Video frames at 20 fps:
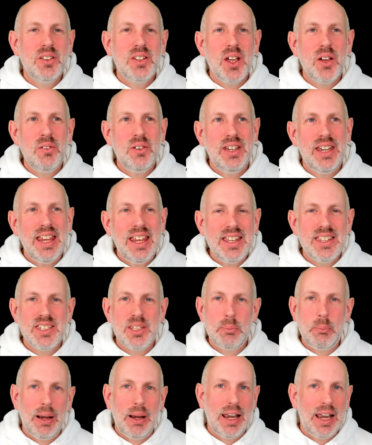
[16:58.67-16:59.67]
don't need to
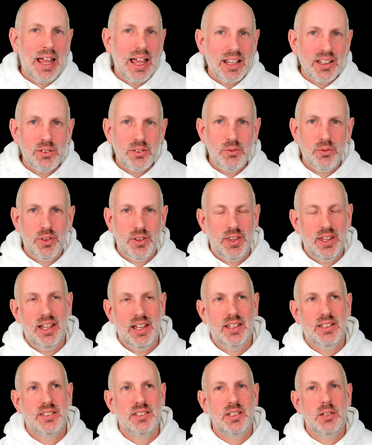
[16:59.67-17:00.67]
plan for
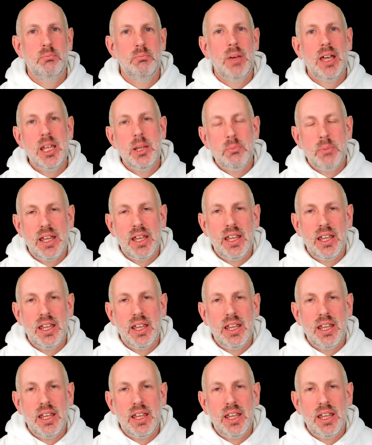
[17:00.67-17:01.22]
this. And maybe,